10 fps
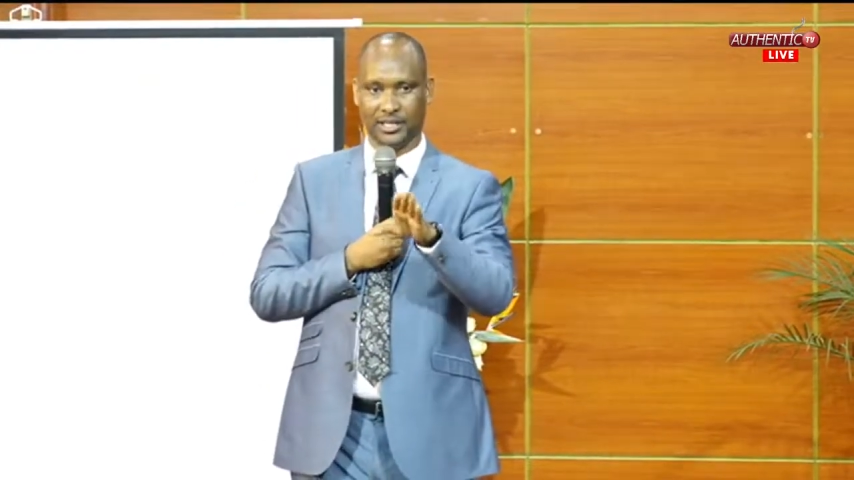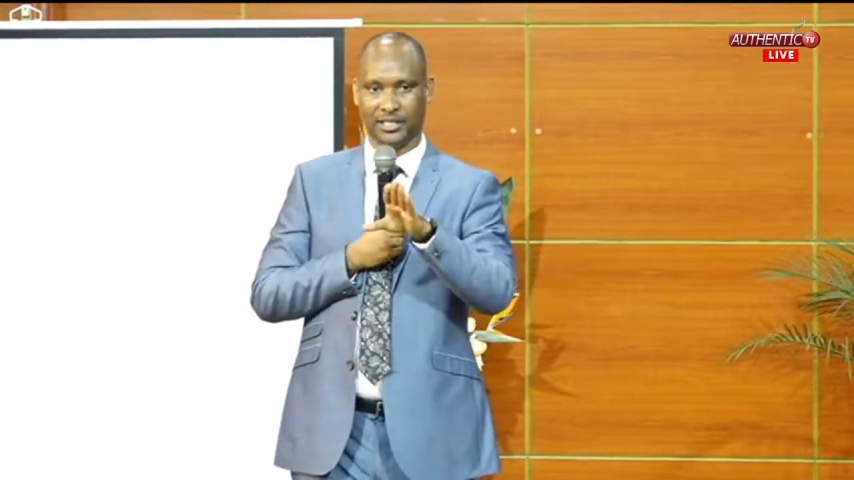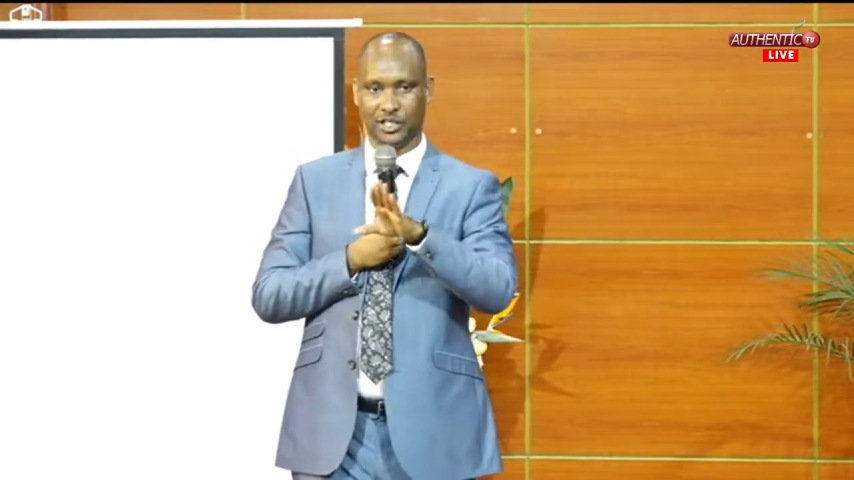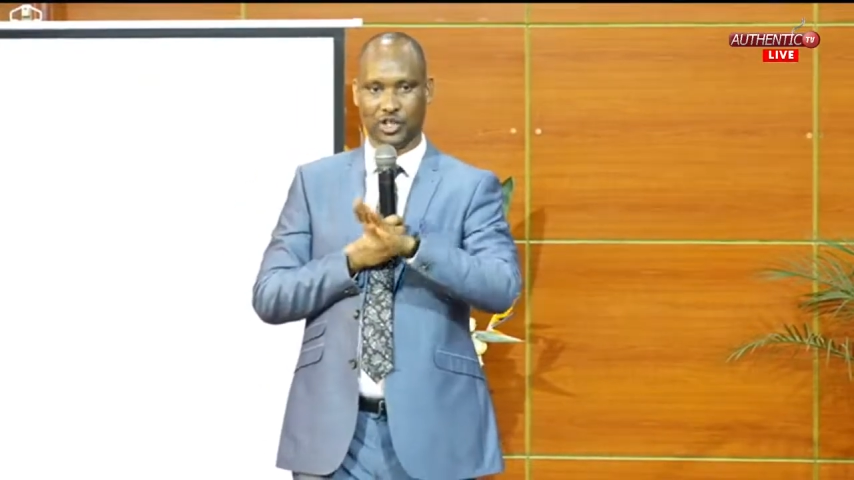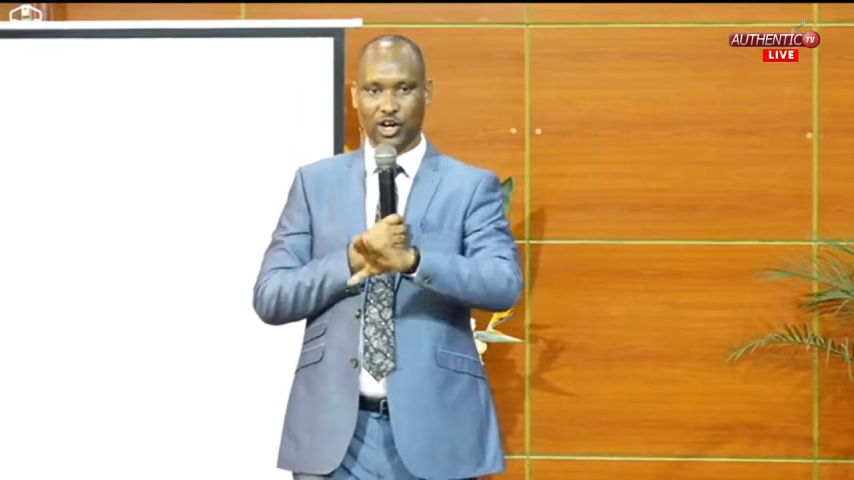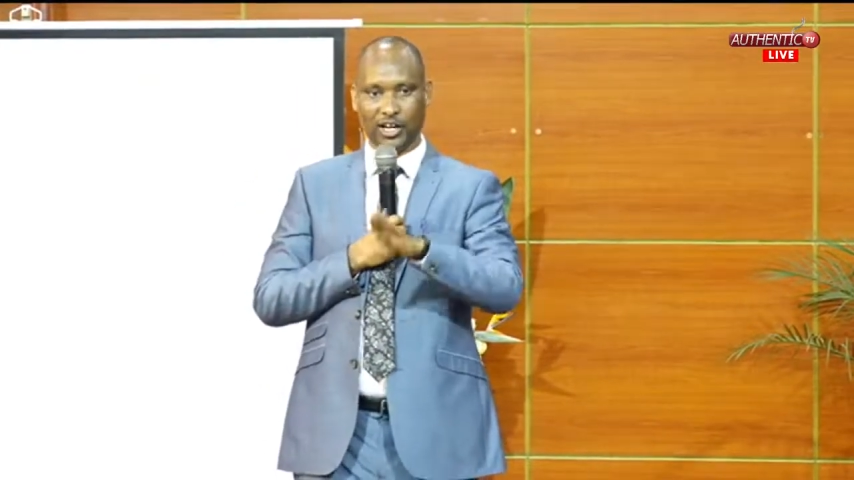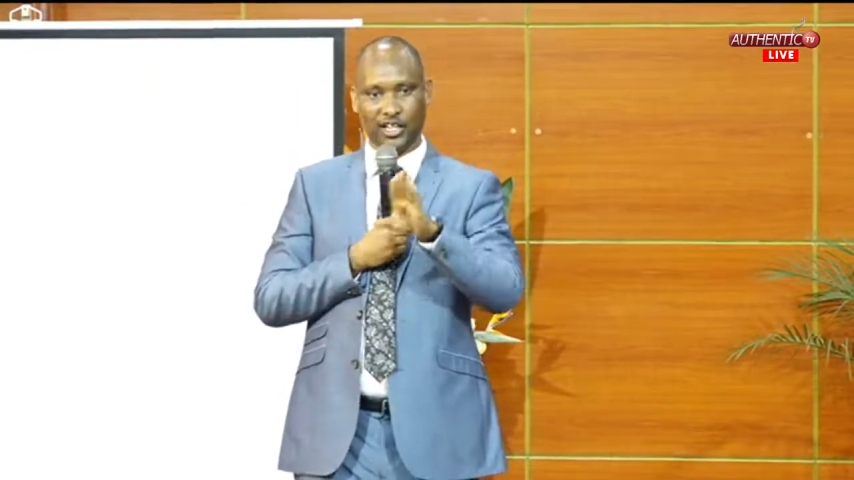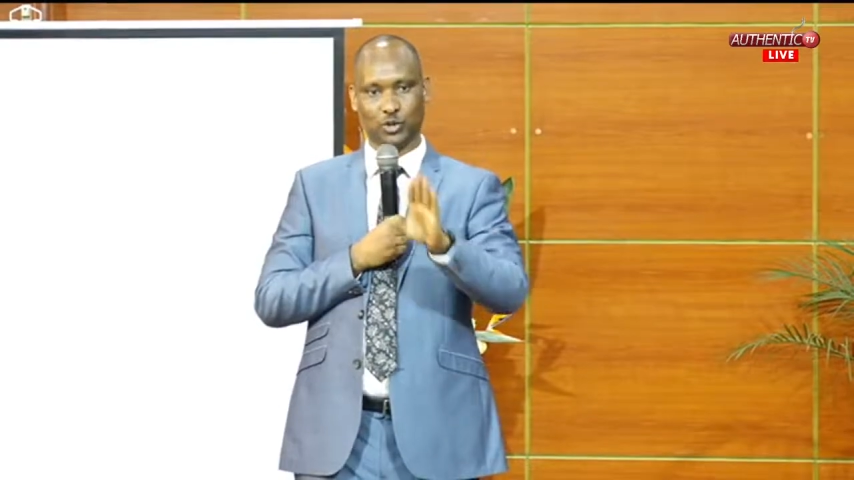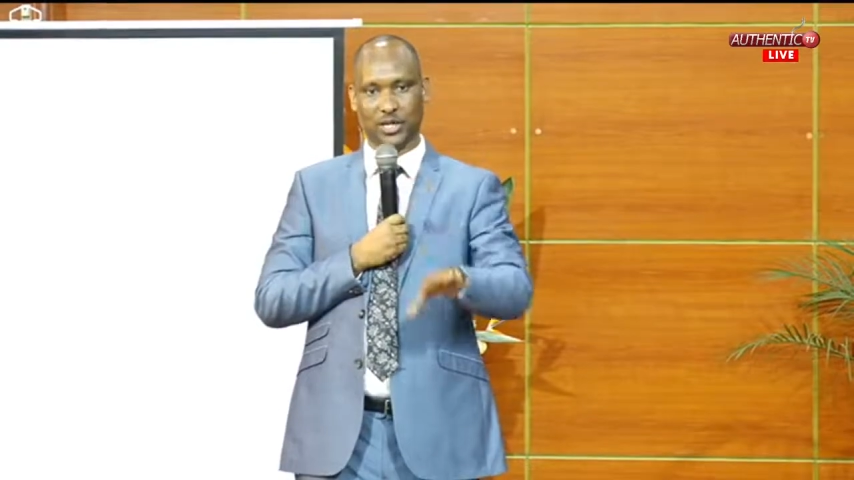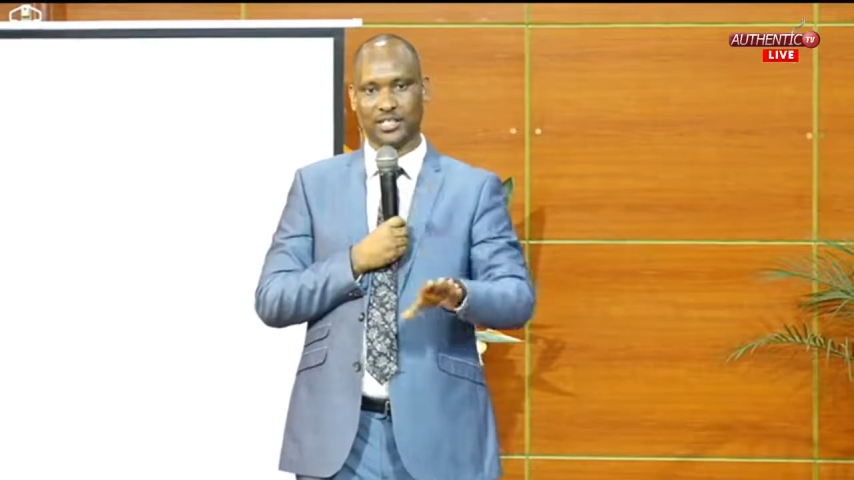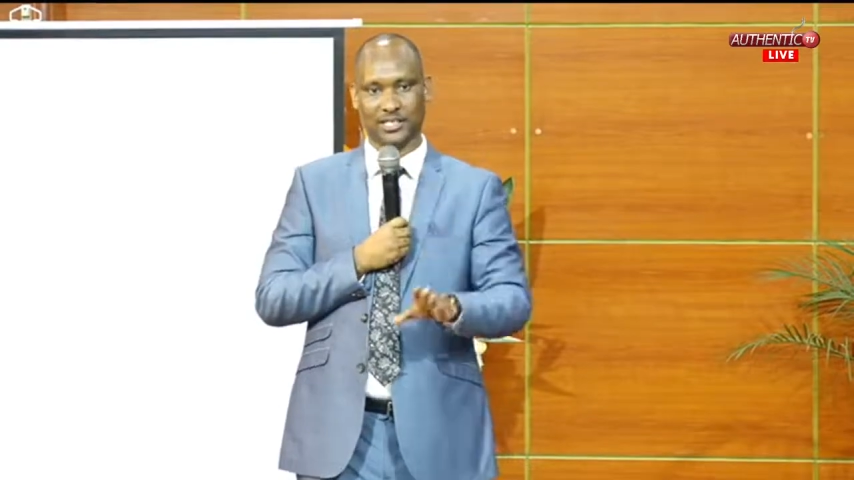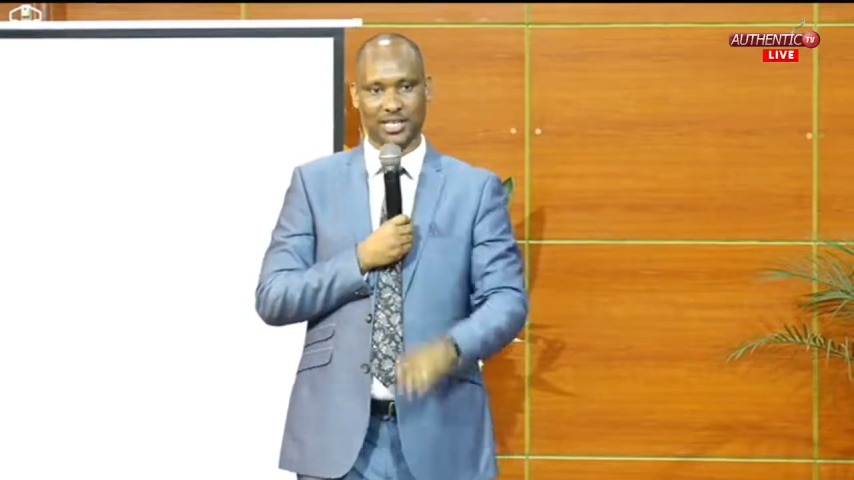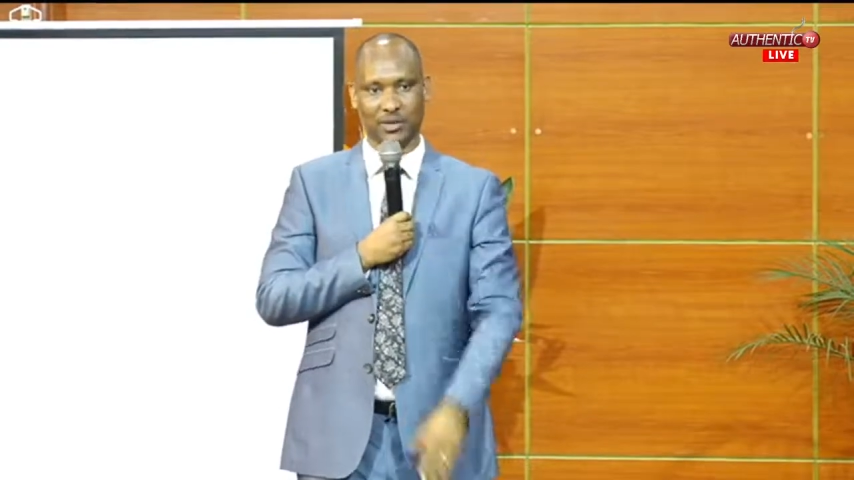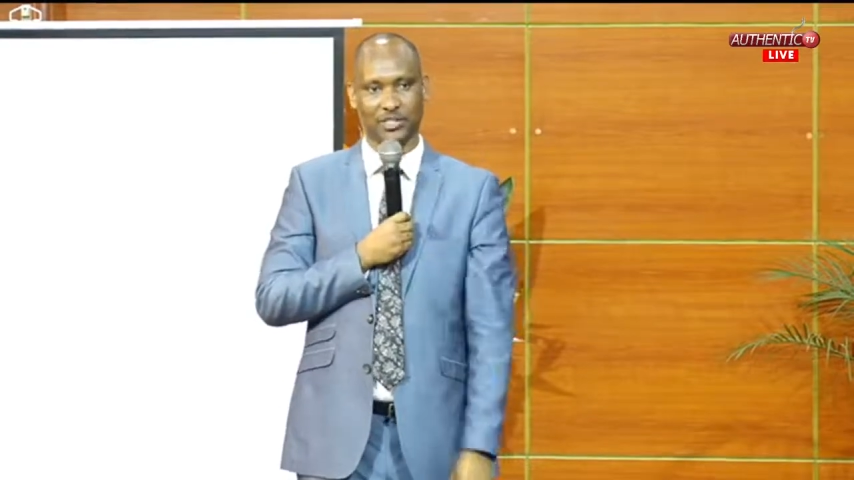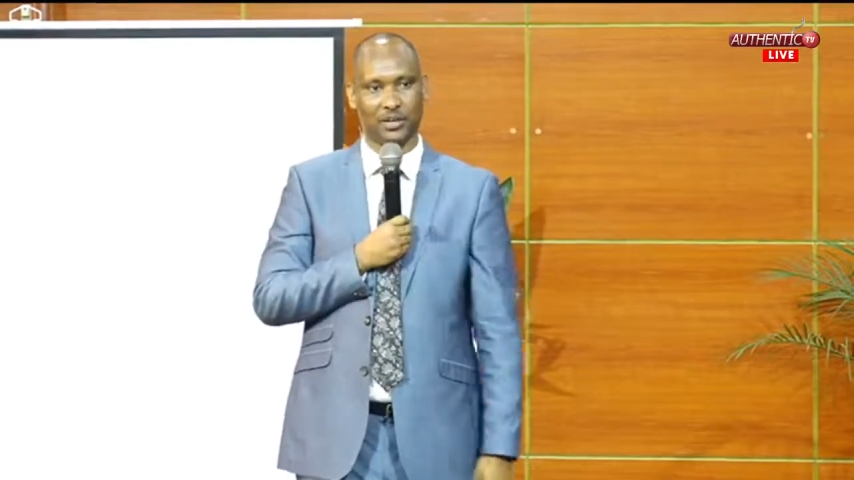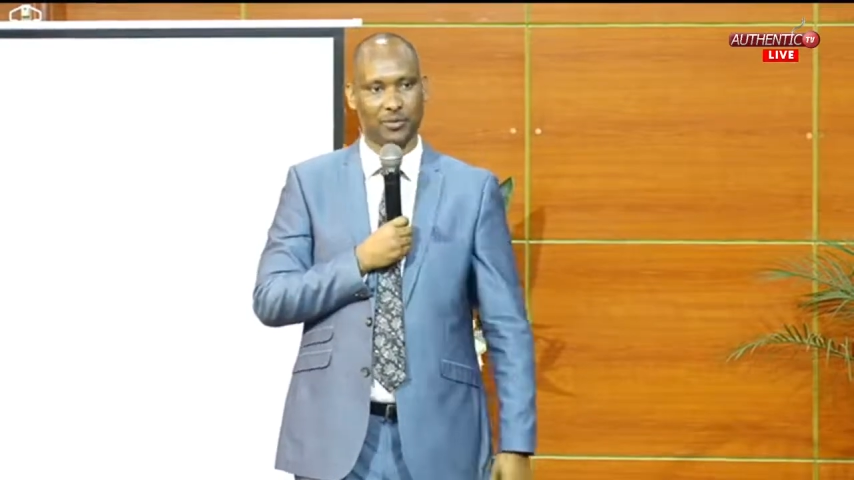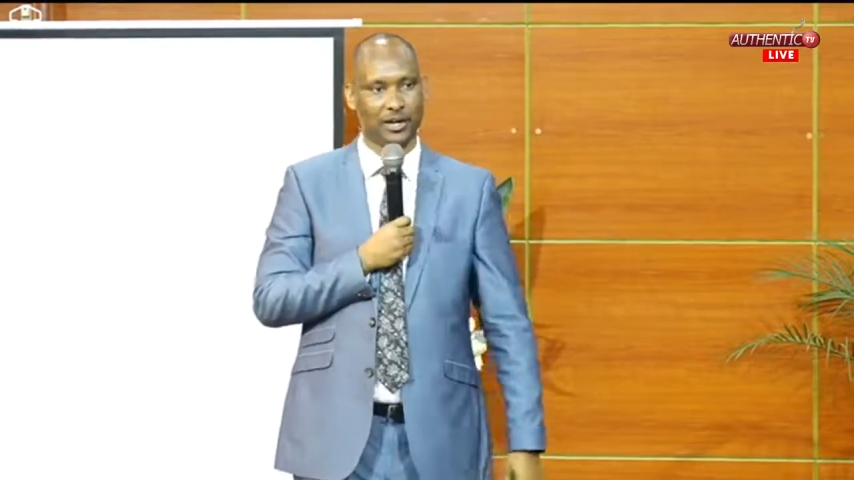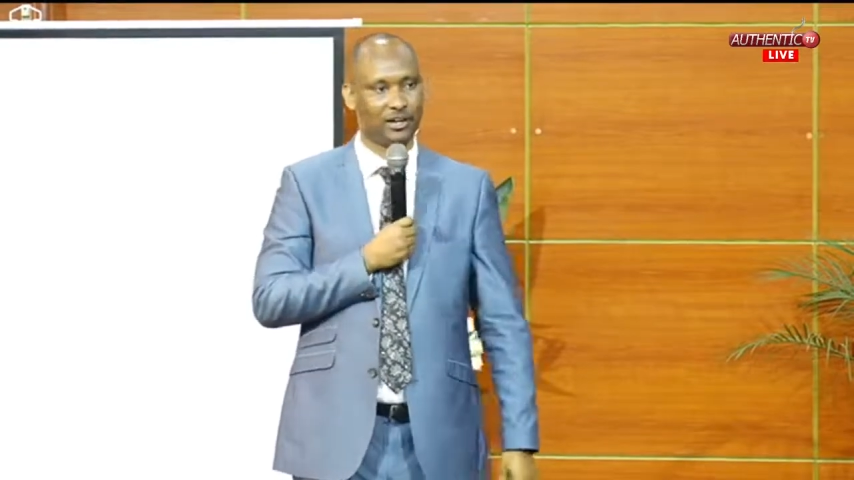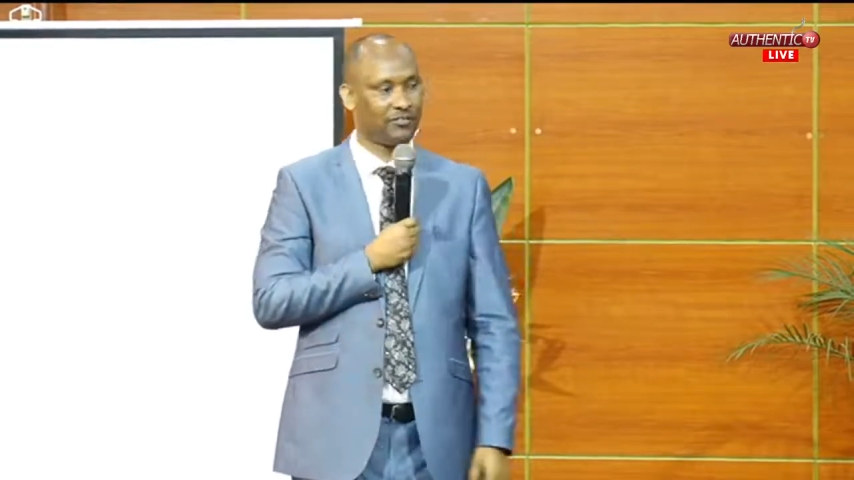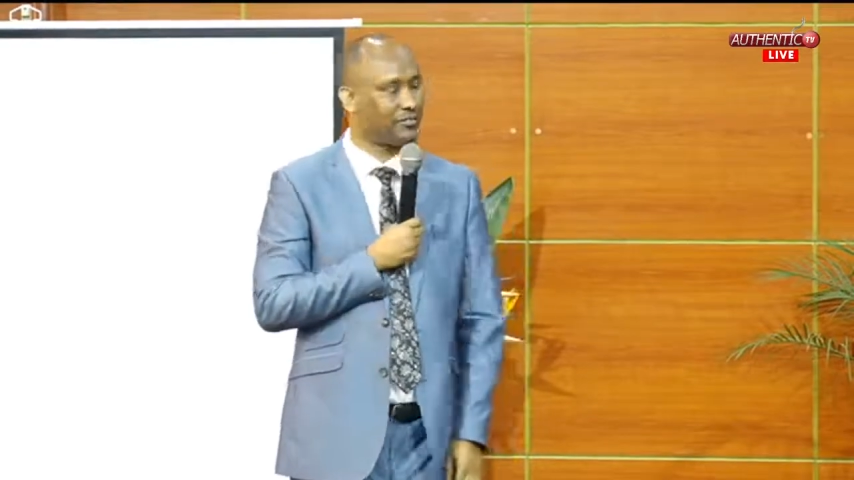It's only 20,000
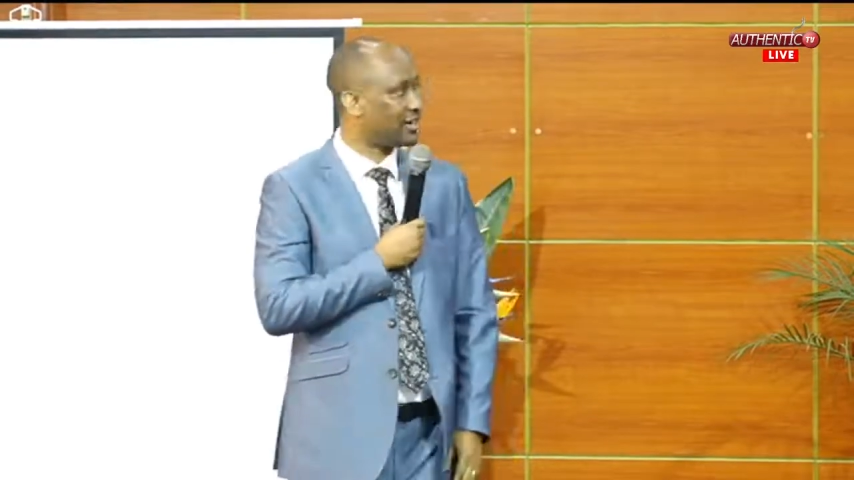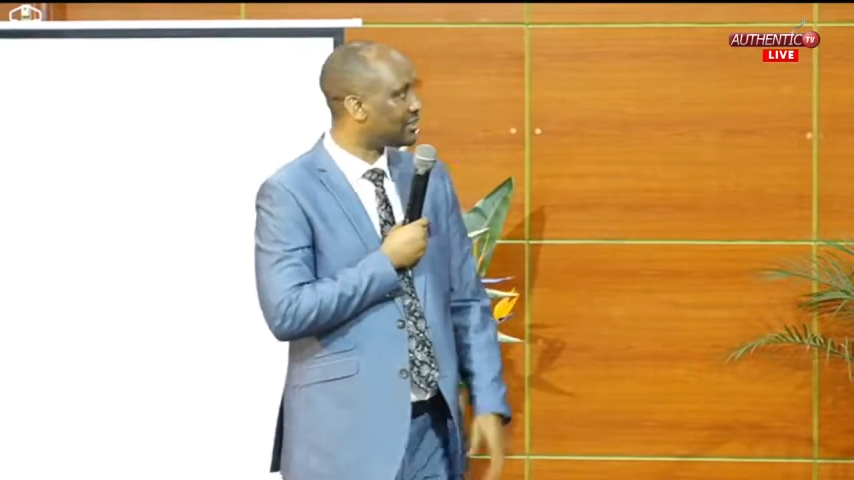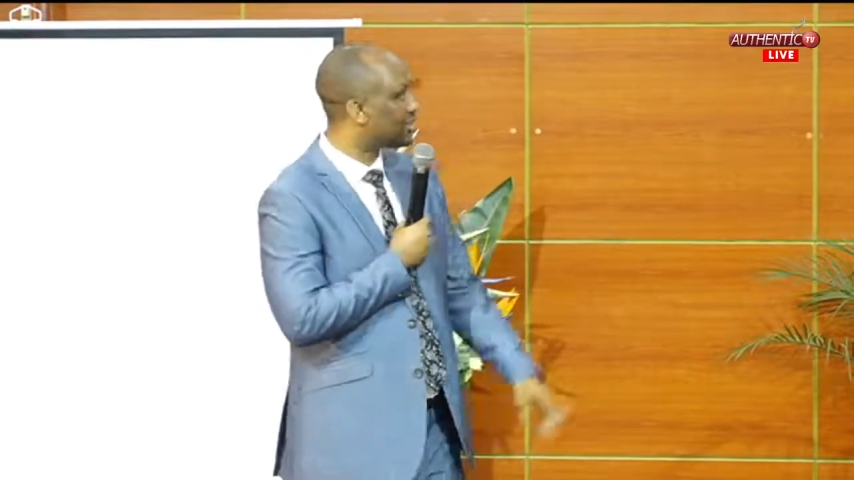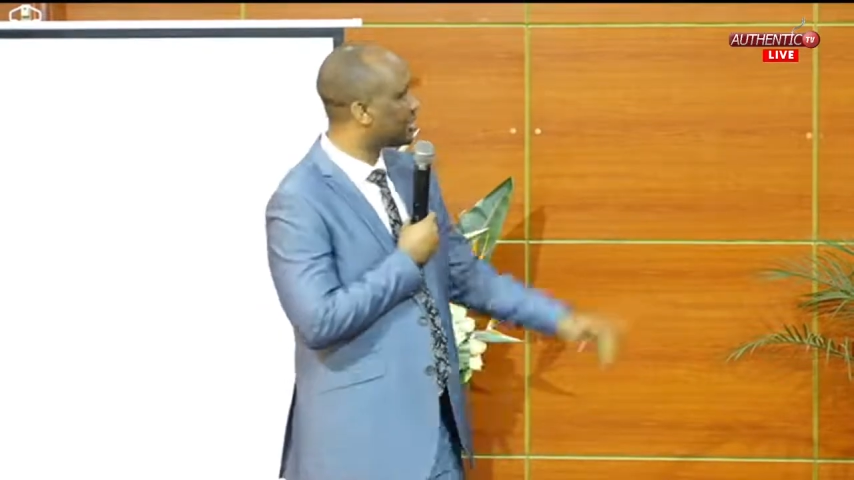Rwandan francs.